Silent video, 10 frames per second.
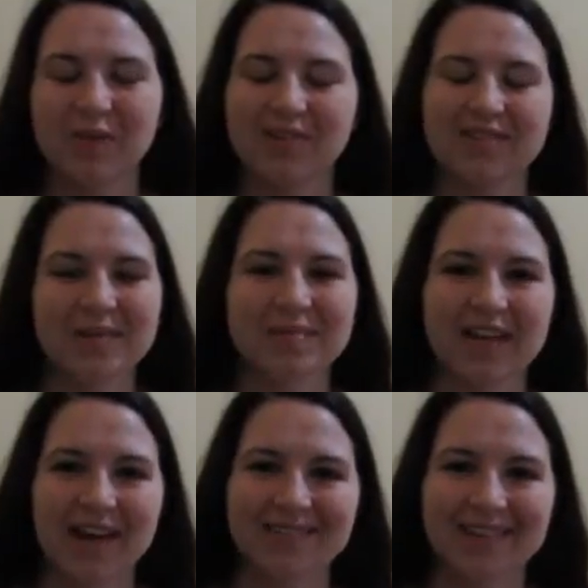brother, his name is
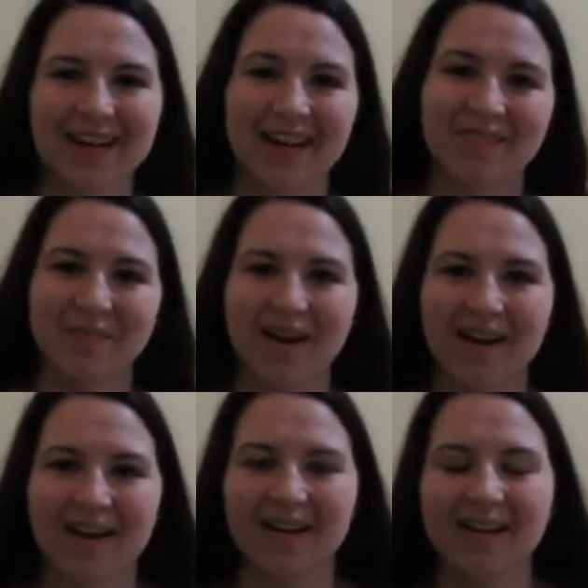Henry, I gave him a
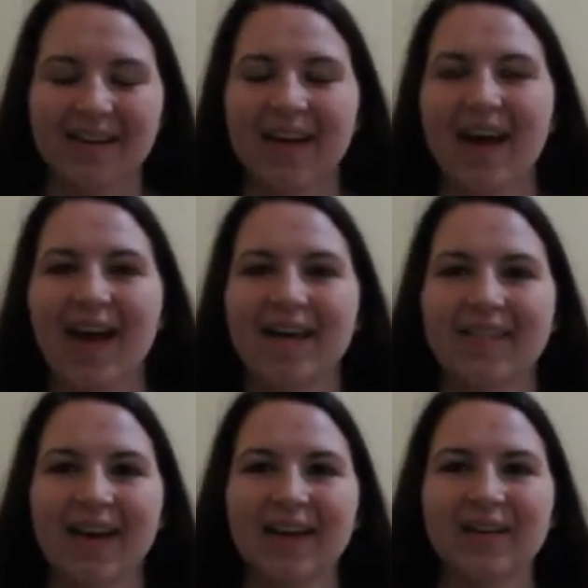hug, and
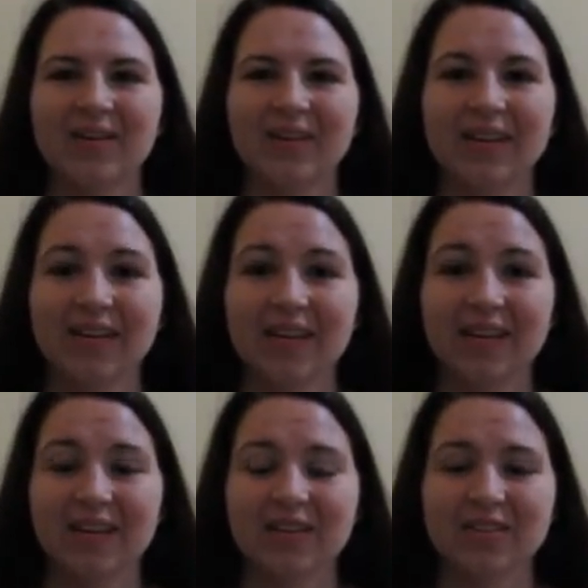then
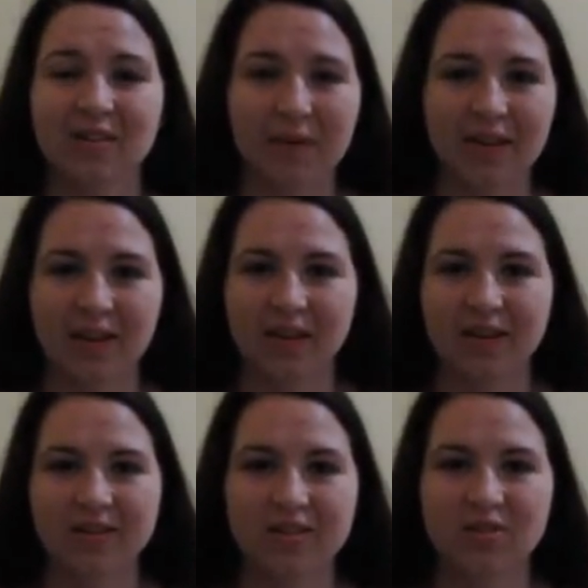he took my
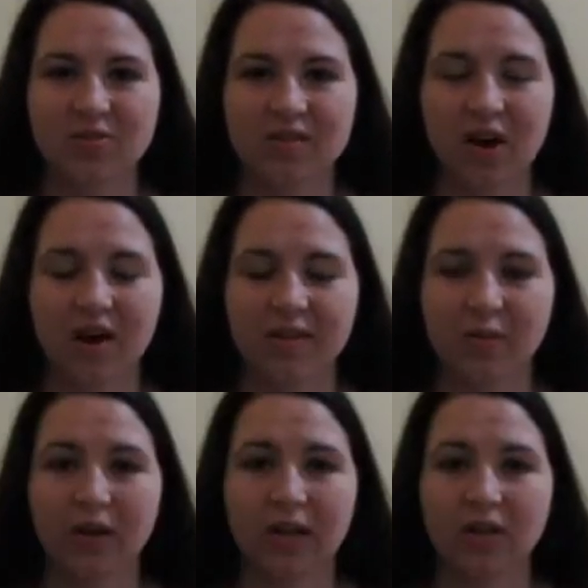luggage into his car, and then
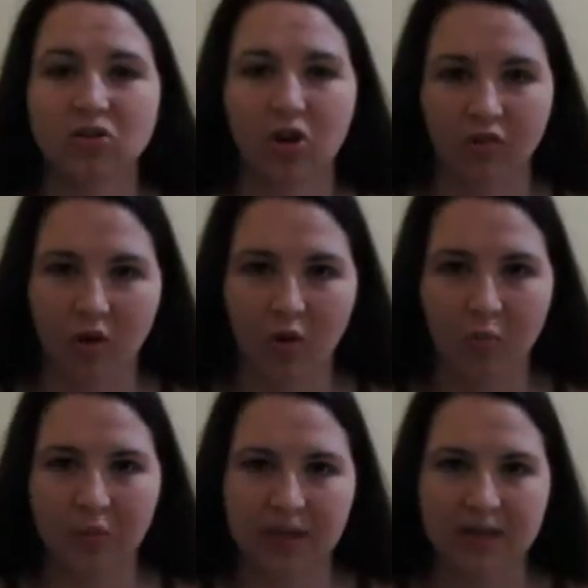we like drove
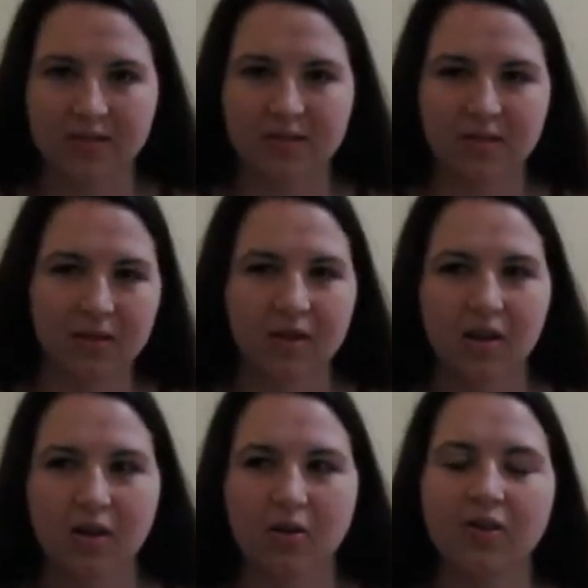home because
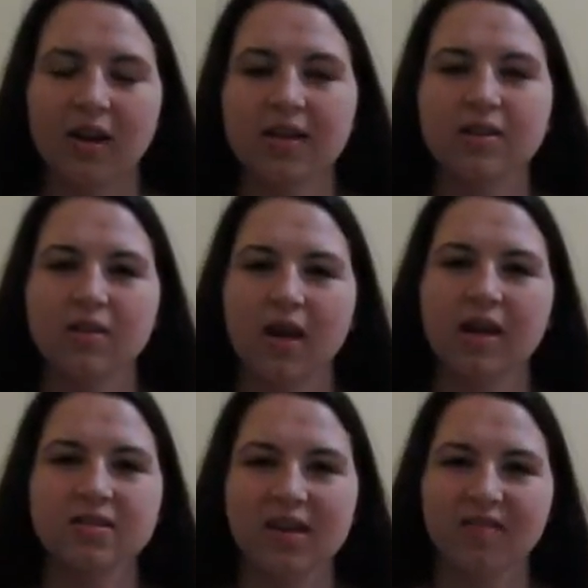
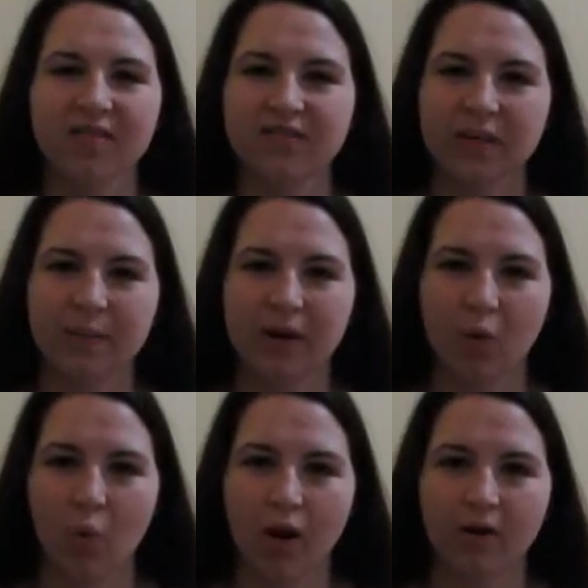it's like a
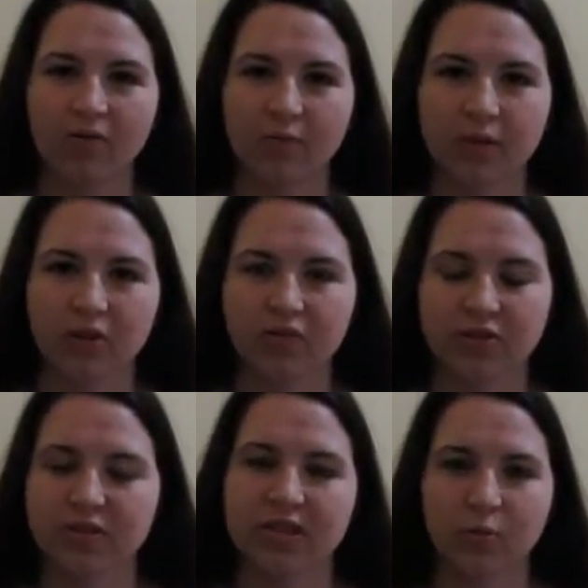15-minute walk from the
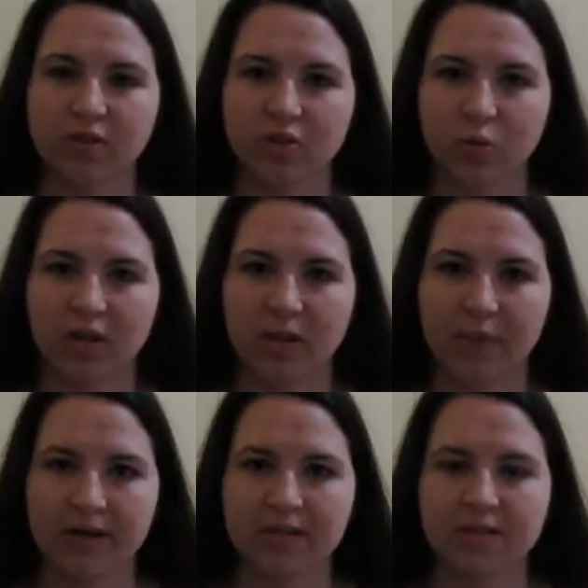university, which is where they
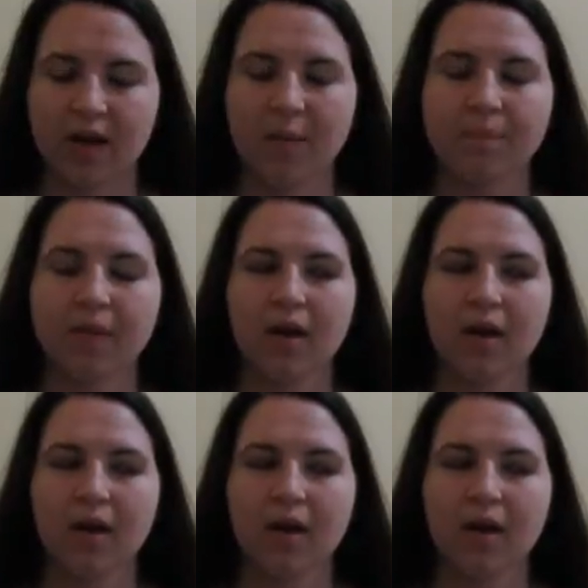picked us up.